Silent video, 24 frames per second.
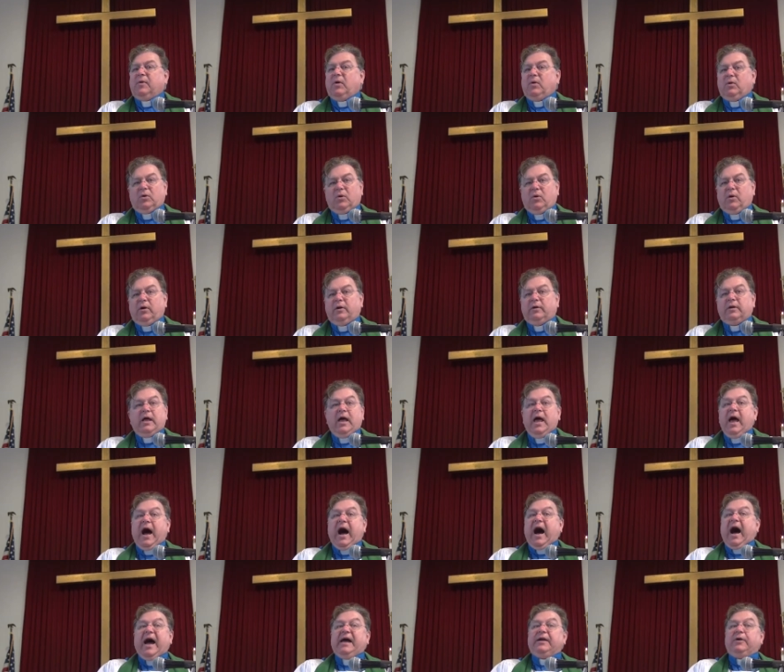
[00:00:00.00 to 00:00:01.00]
Oh Lord,
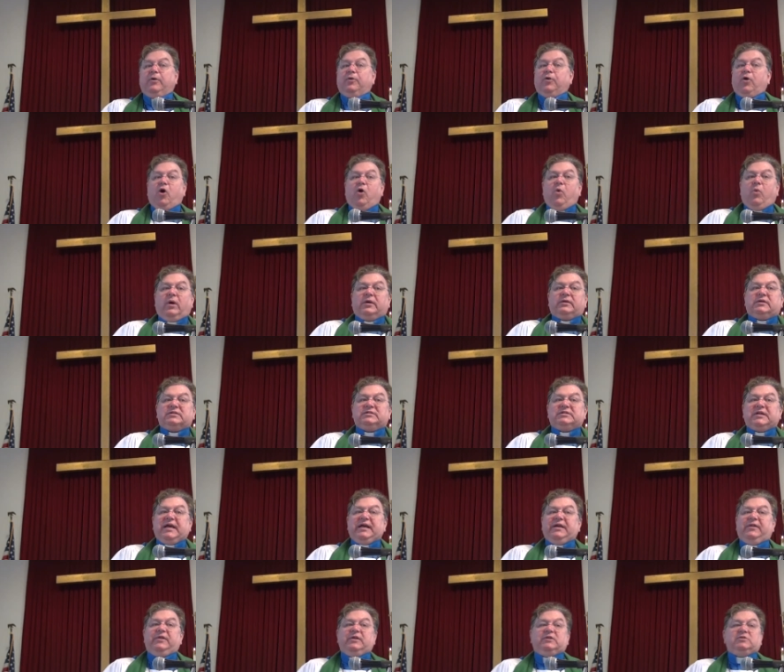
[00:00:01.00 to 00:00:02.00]
I don't know what to
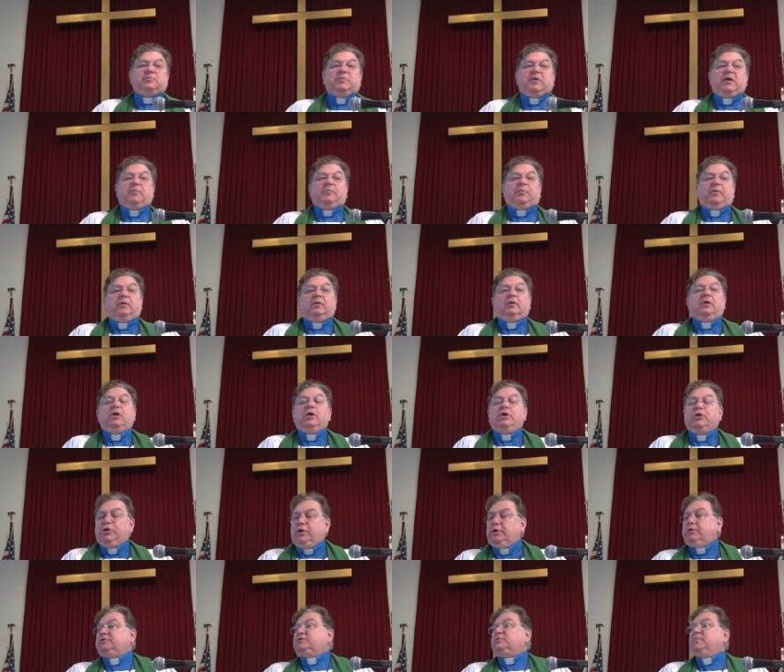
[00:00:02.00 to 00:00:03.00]
say to these people.
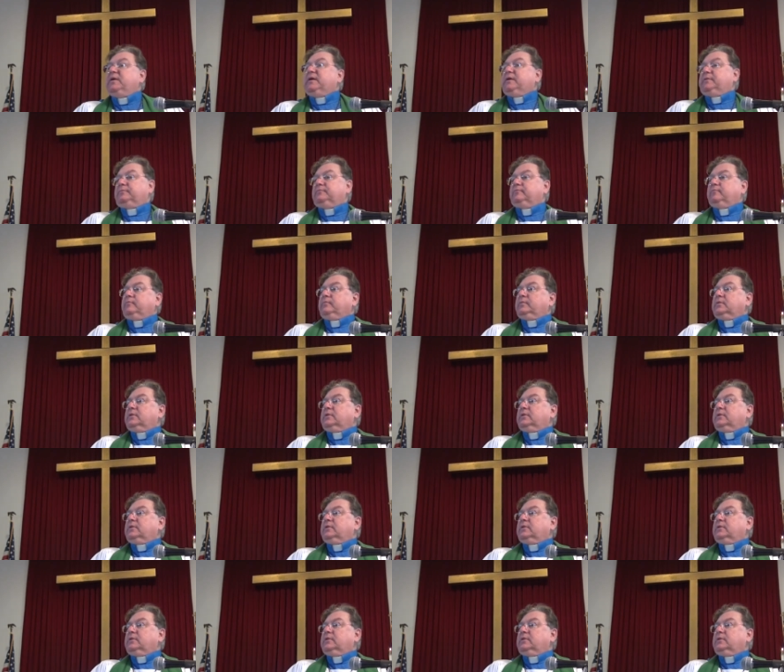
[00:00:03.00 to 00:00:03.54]
Use me.